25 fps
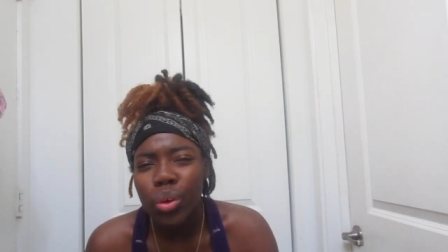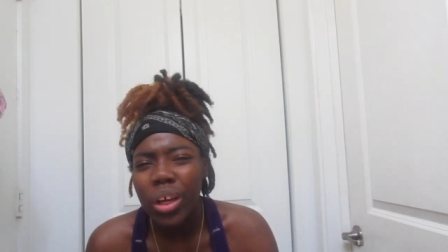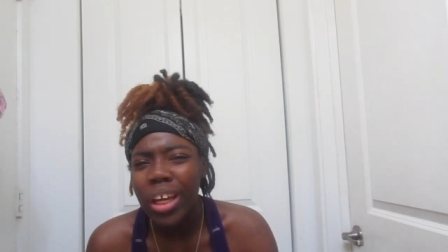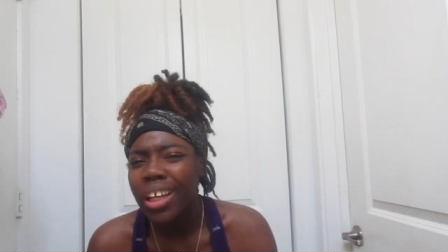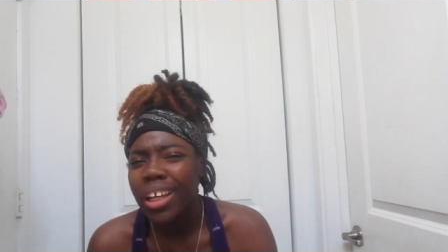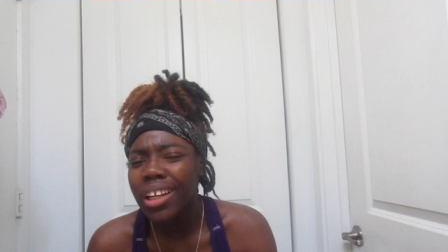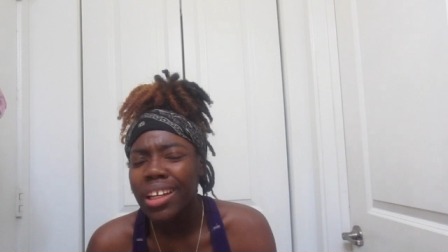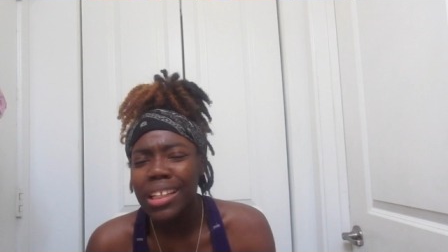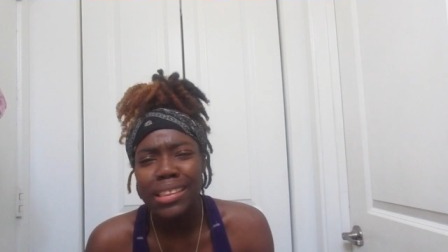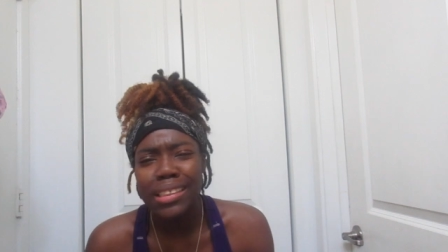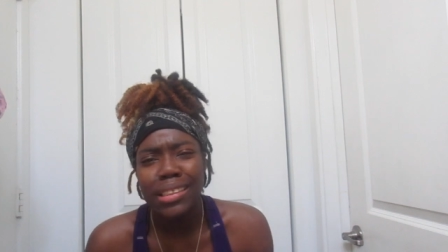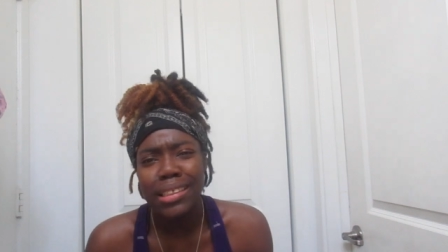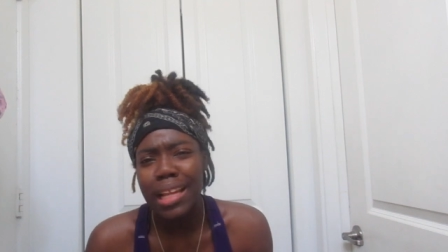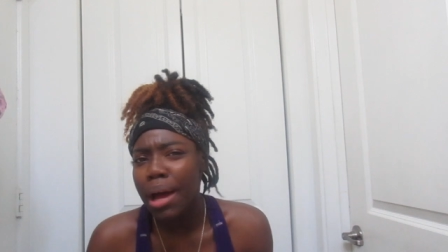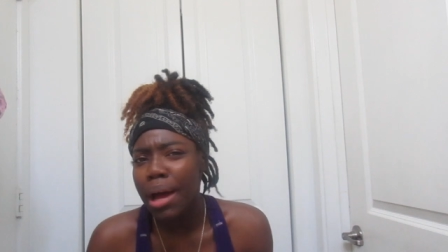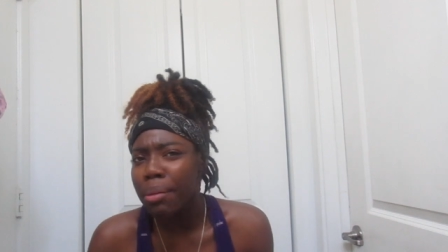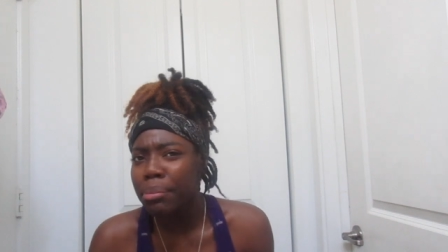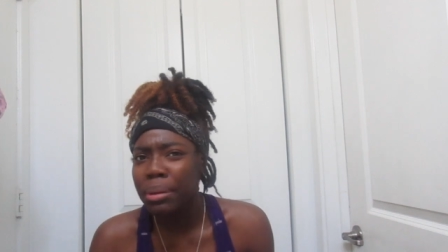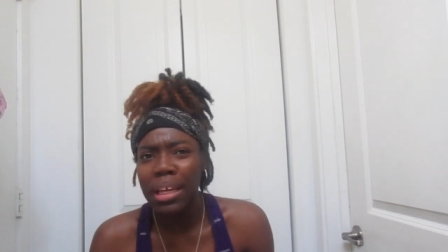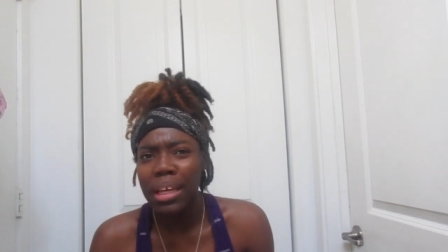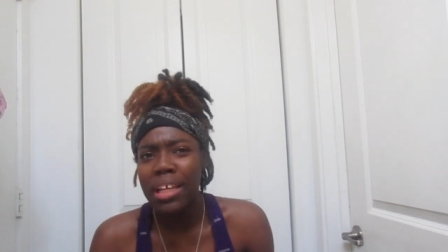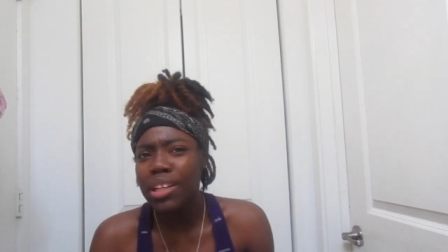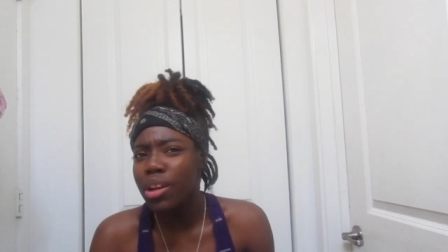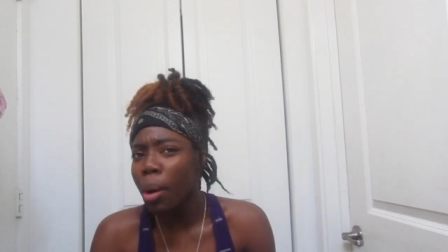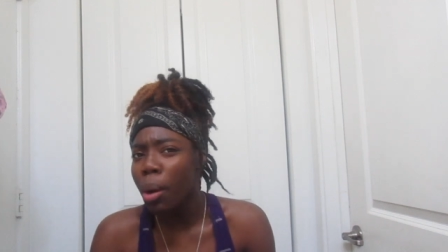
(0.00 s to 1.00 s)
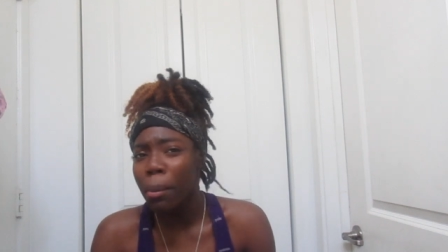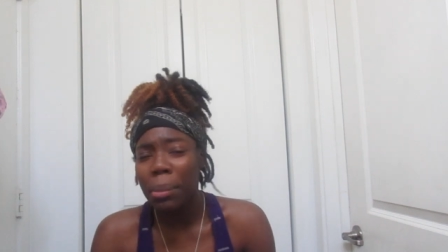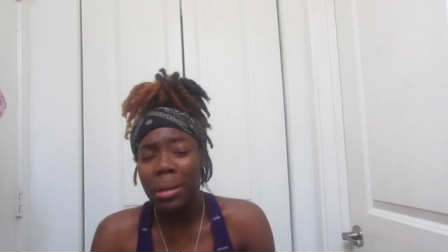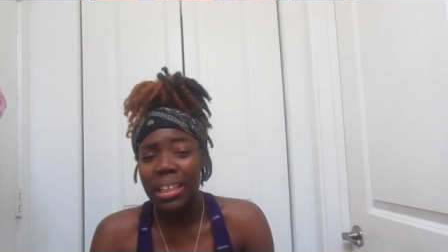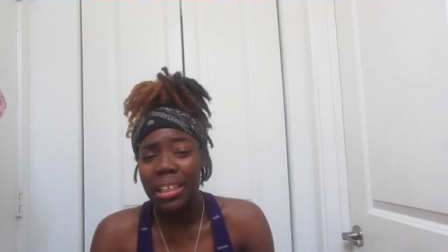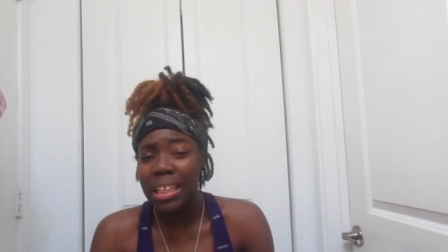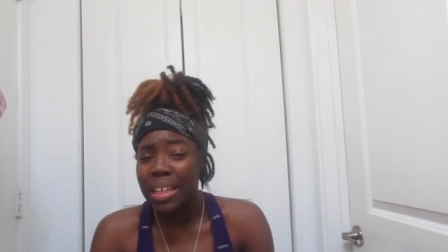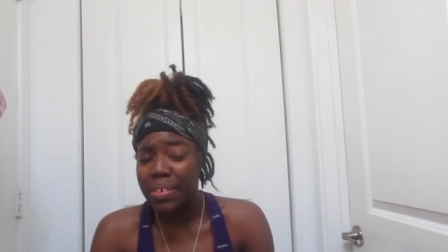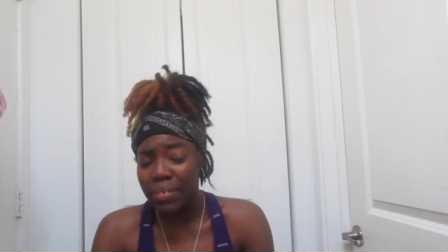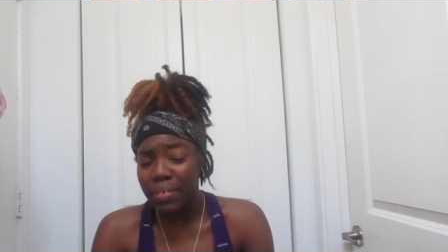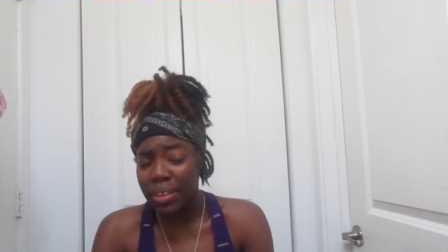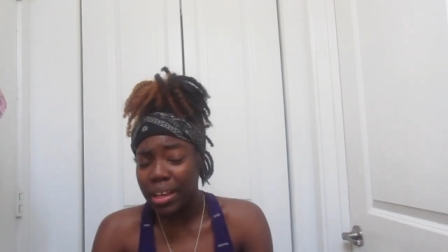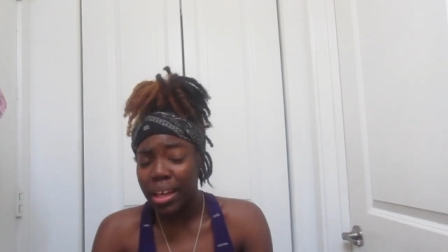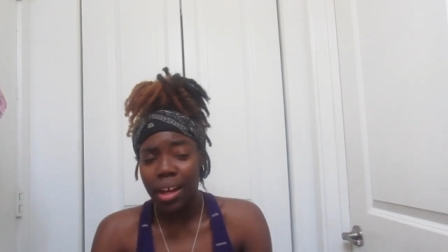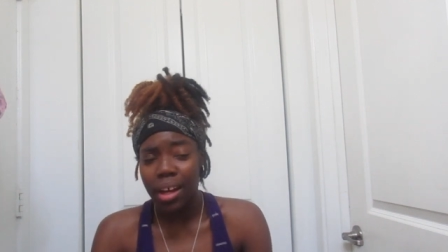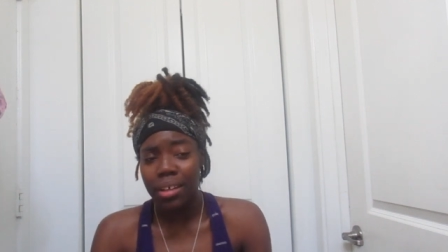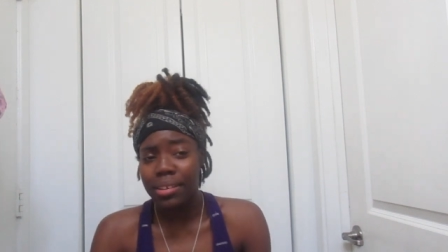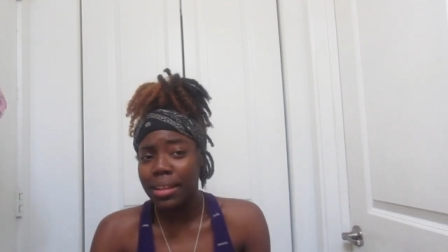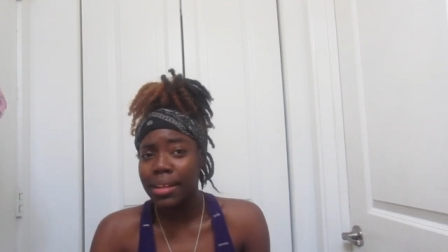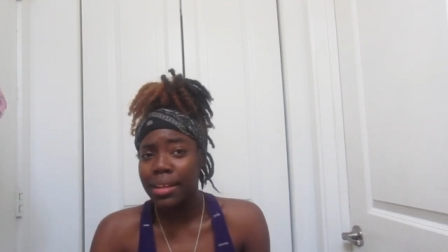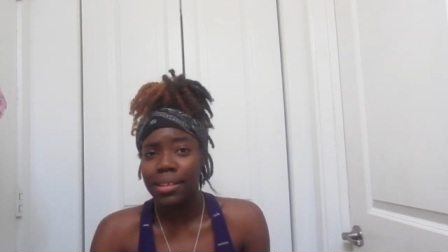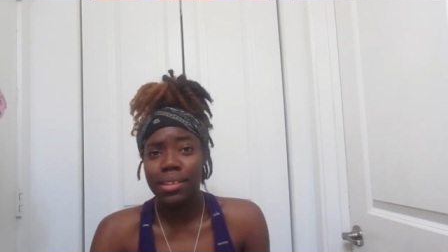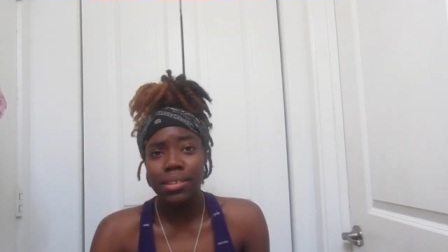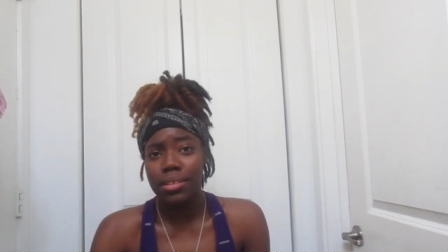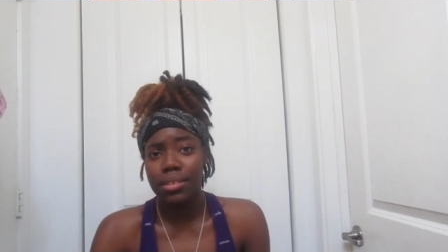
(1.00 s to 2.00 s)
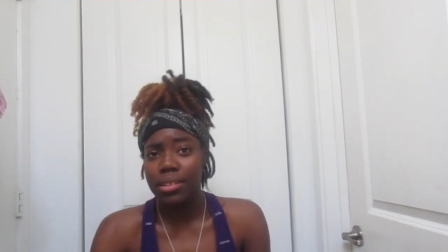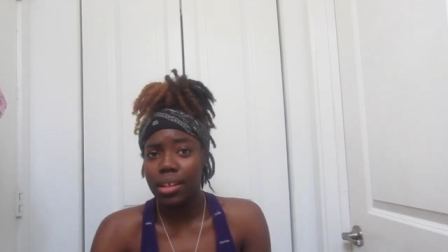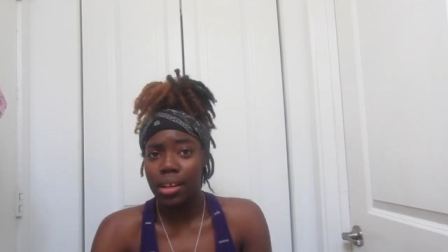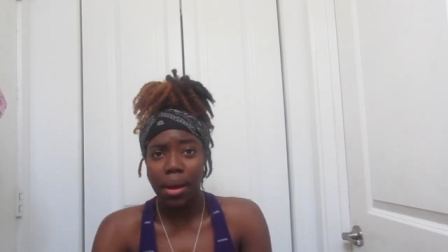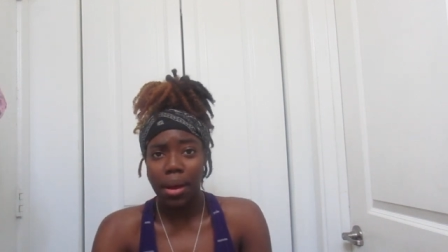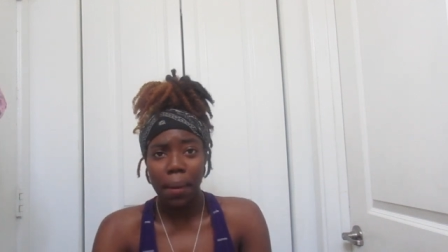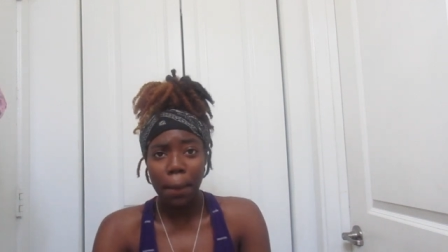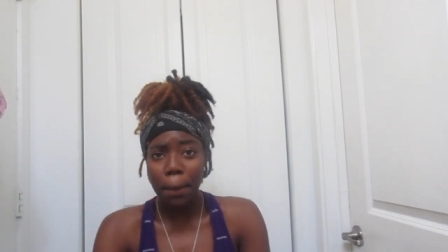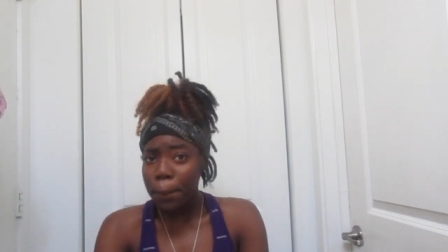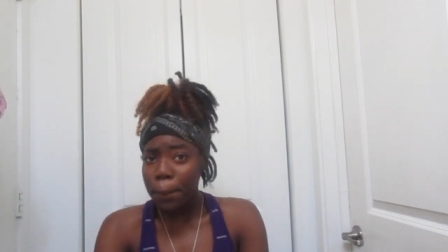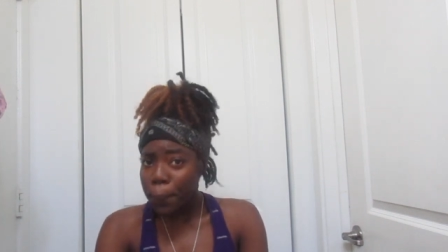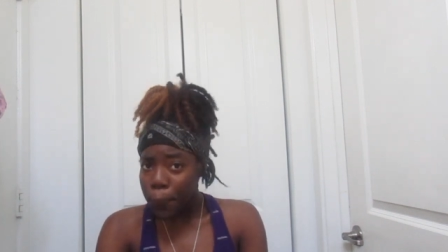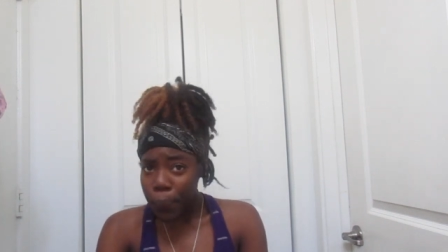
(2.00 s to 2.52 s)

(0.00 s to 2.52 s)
And it's not, it don't be given it a lot of the time.